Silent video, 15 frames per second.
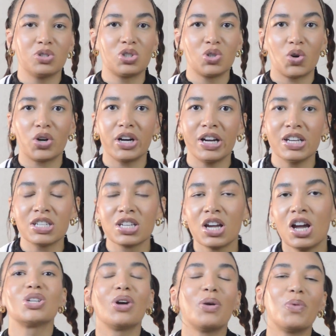stories.
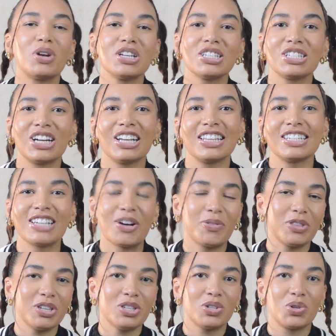So I want to start this out
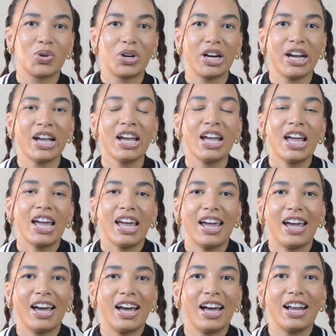with a story,
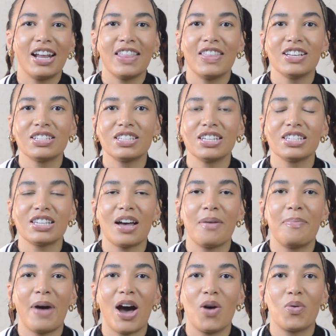and this is
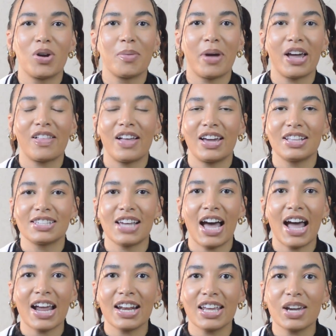about one of my clients,
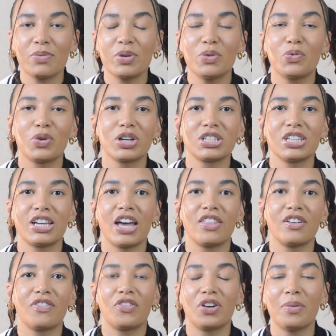Heidi. We've worked
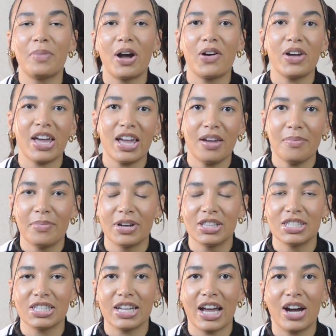together for about 8
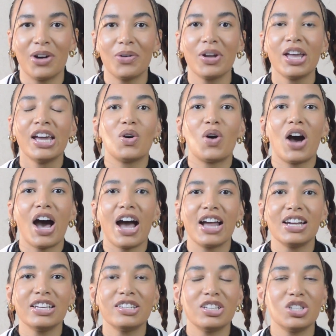months now.
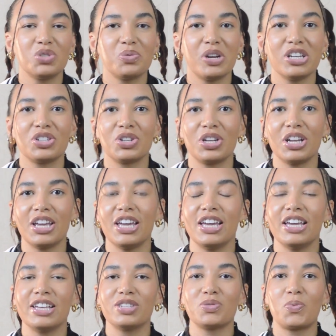Heidi's situation
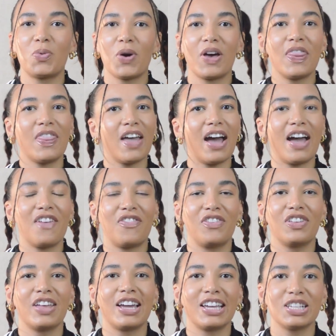is one that I
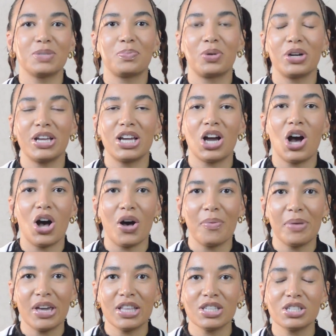feel like is pretty
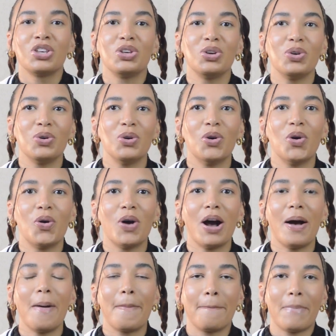common. You
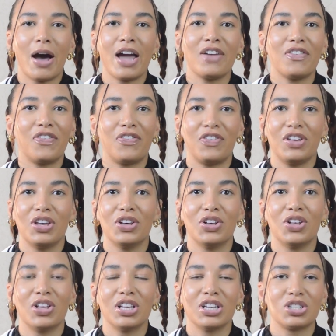might
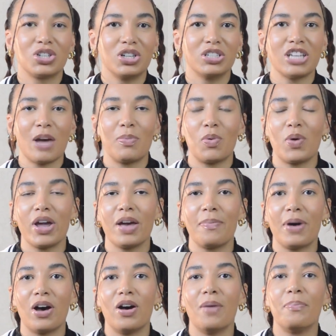feel a certain type of way
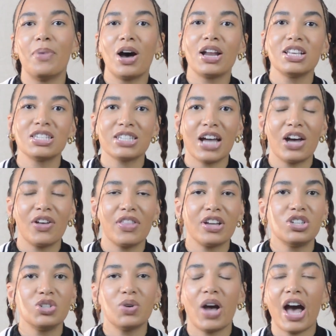about a body style
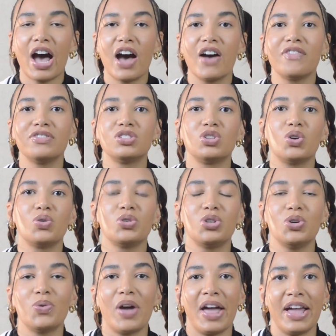that you have, so
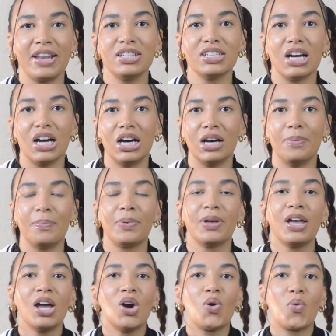you end up
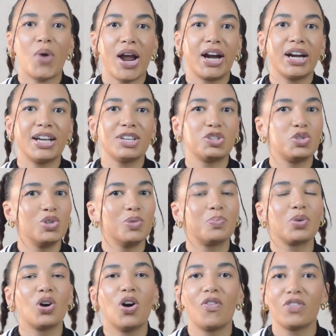wearing
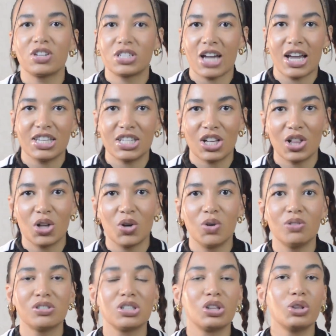super oversized
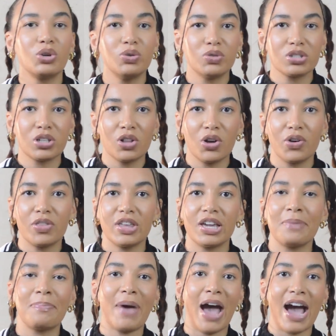clothes, loose
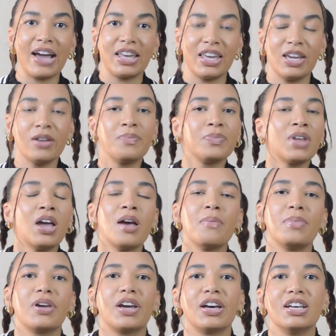clothing, baggy,
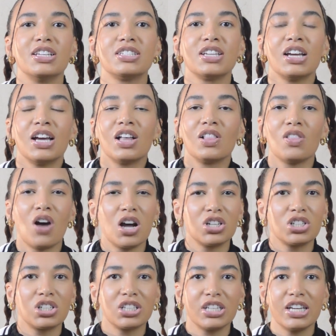because
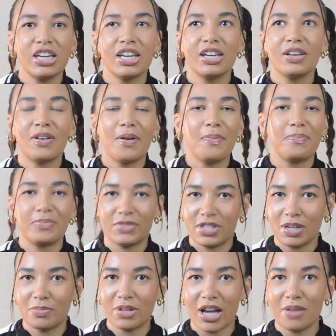logically,
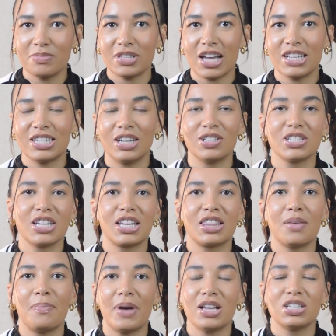sometimes that sounds like
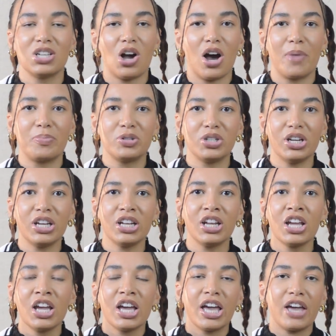the best option
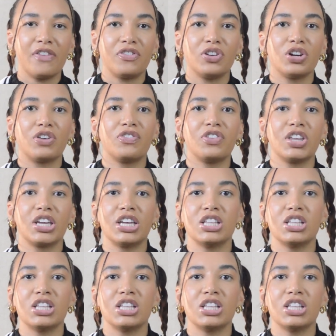if you're feeling